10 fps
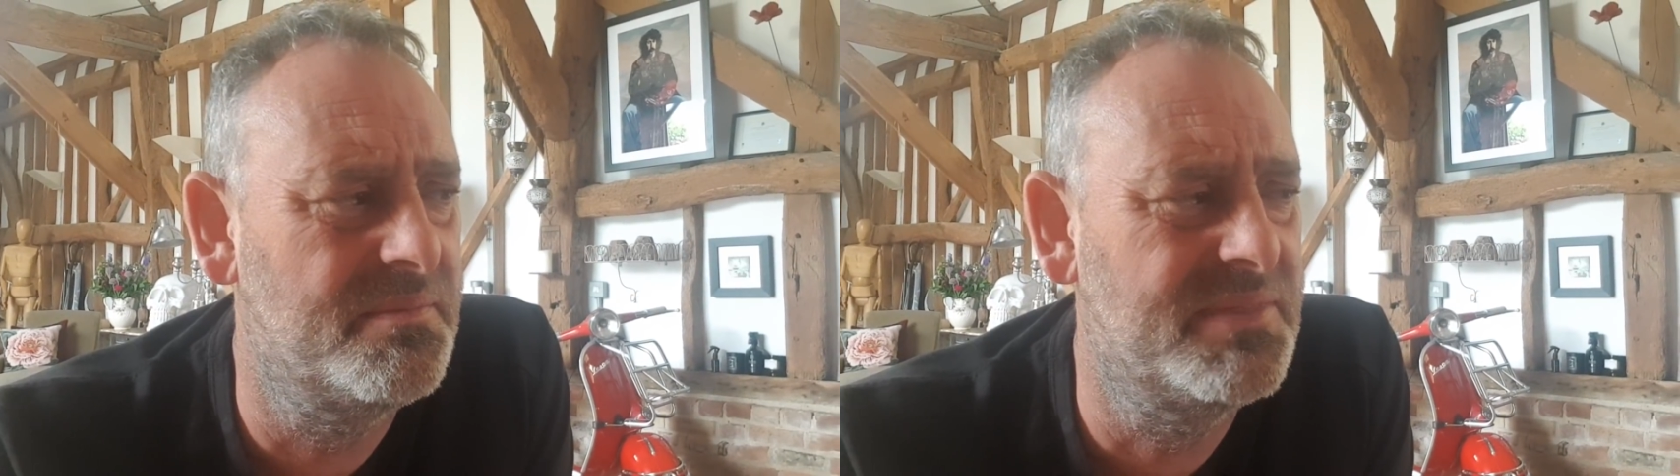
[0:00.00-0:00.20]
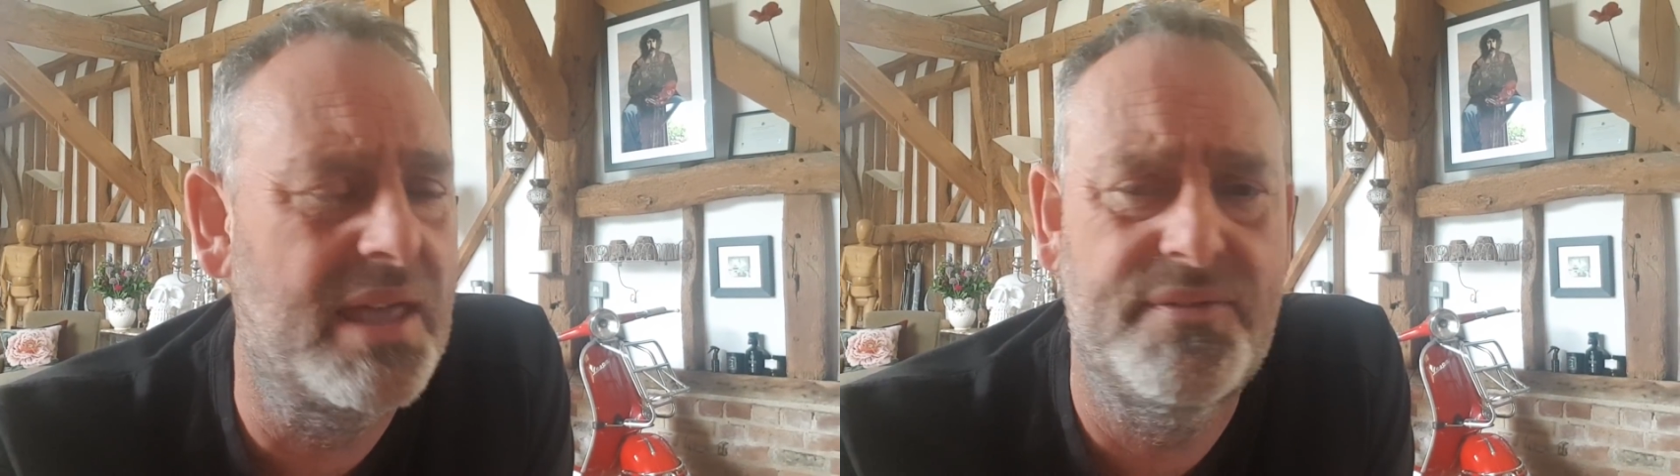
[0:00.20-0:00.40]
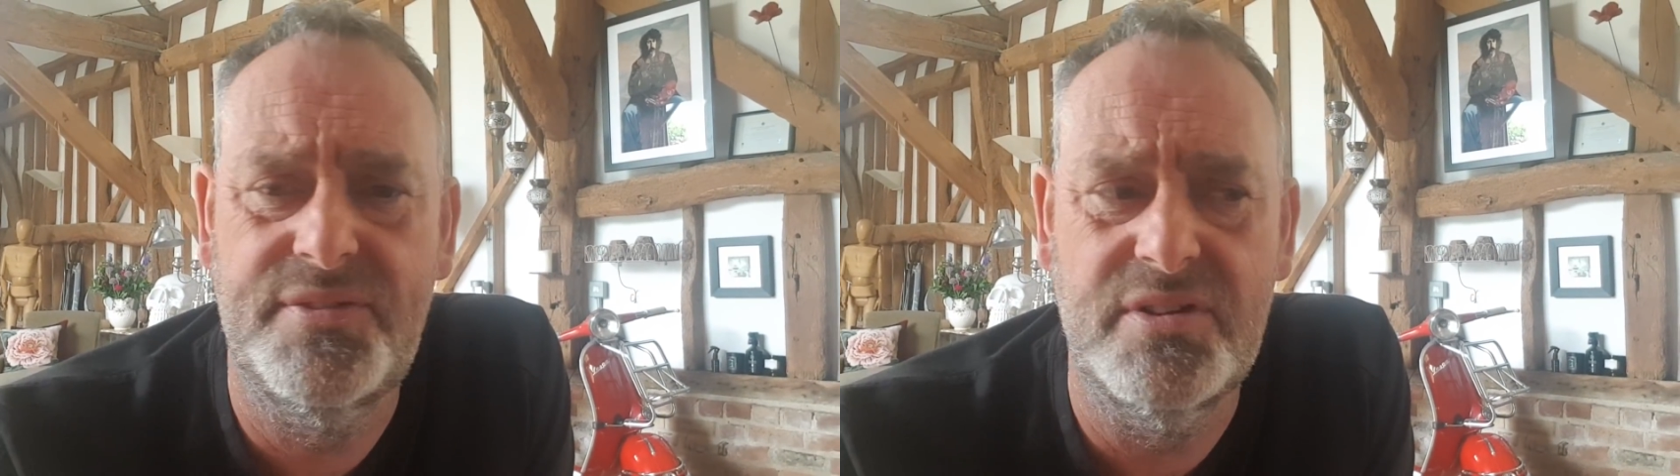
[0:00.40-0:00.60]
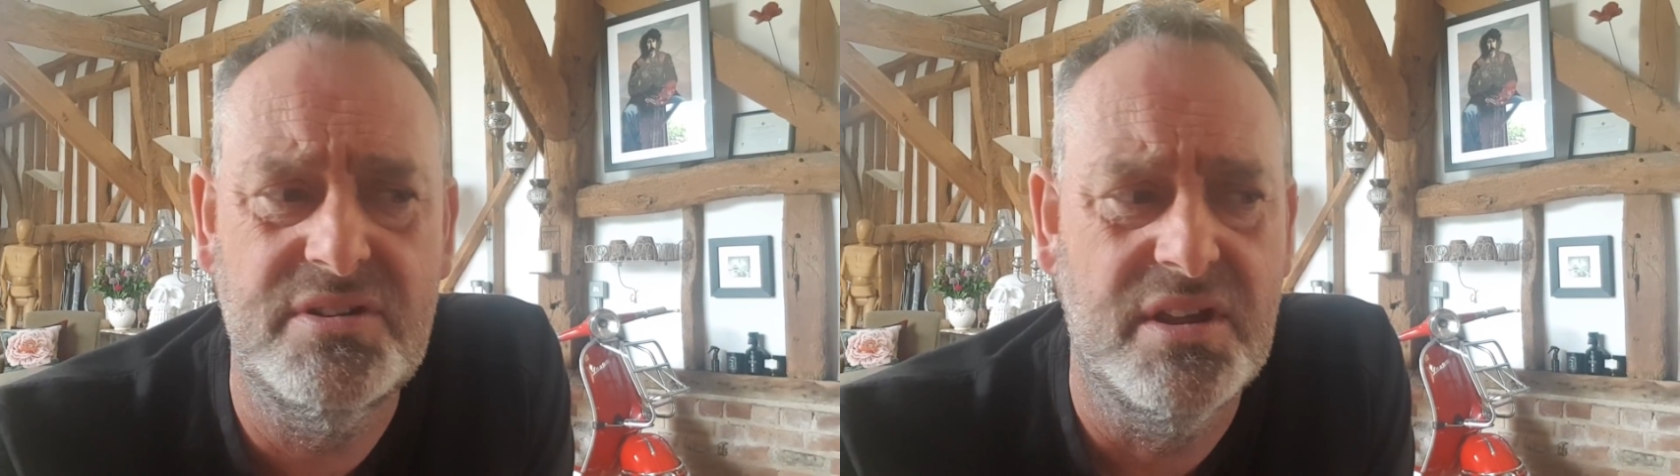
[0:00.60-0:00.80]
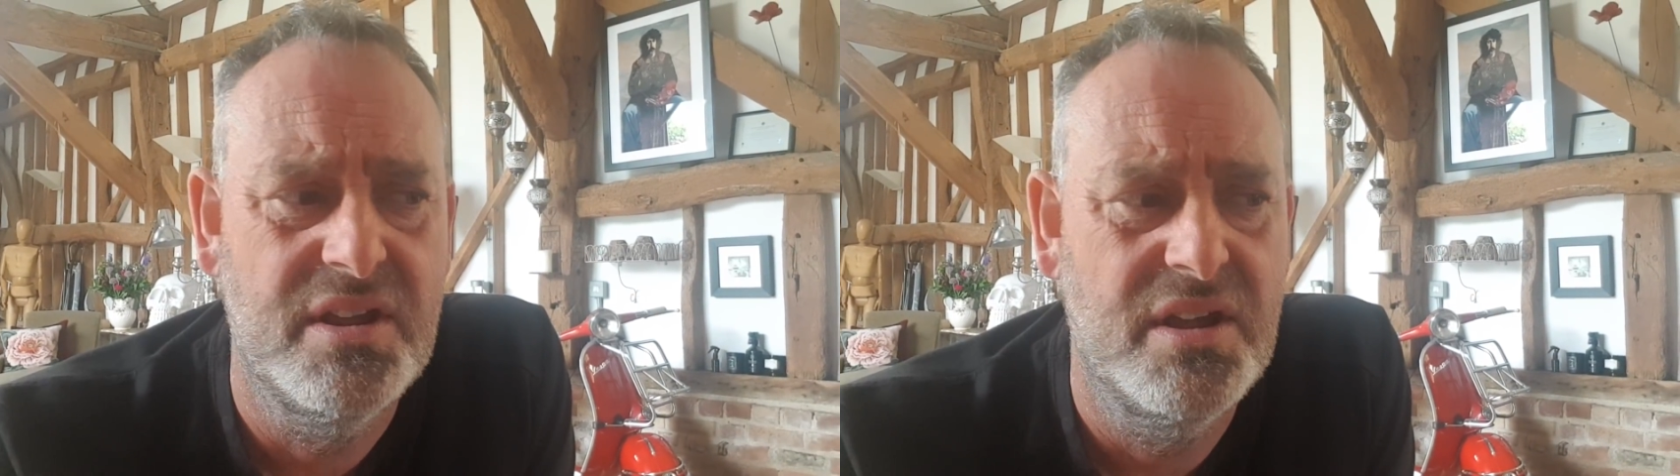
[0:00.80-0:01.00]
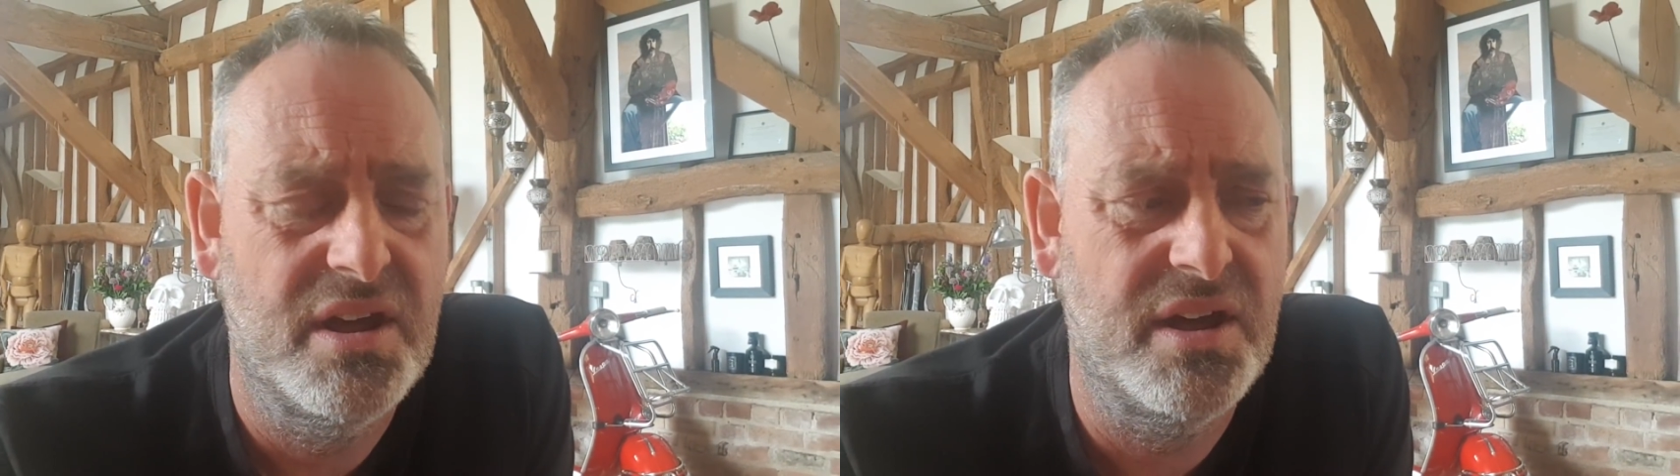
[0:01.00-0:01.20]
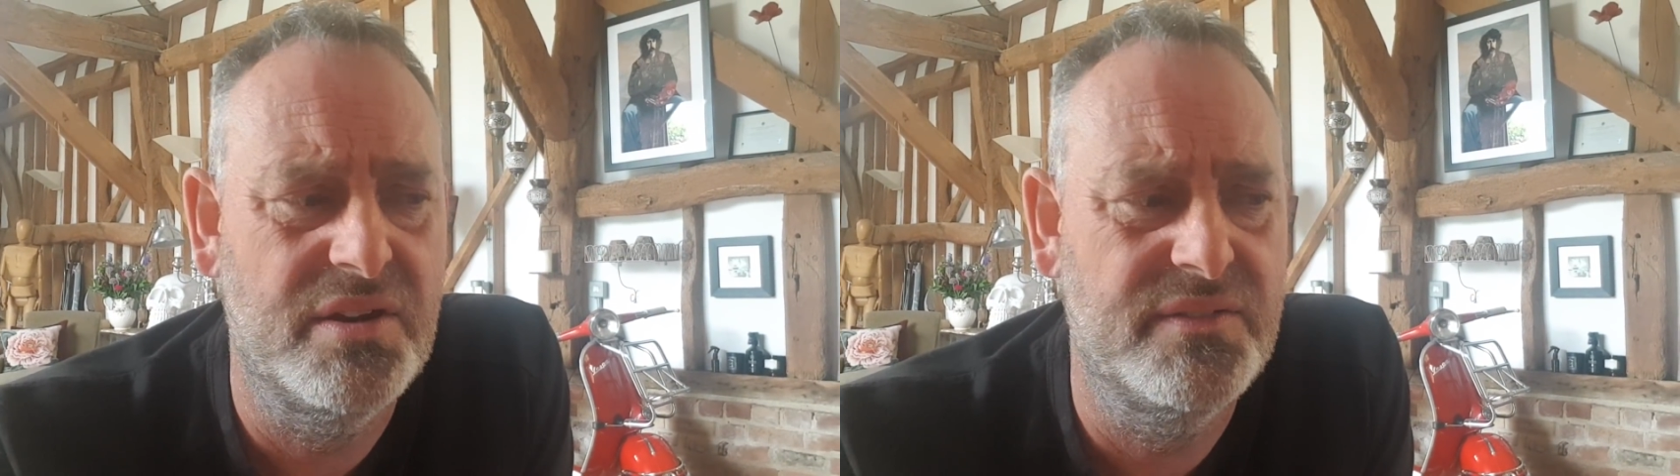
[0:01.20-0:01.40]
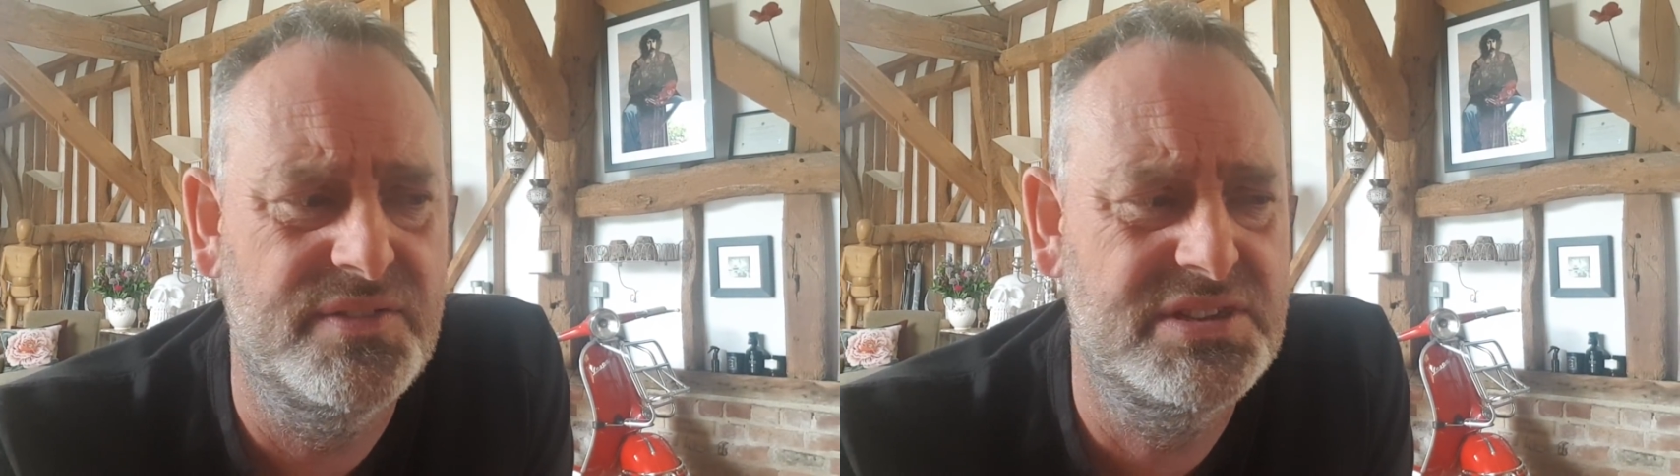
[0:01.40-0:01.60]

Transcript: Deptford over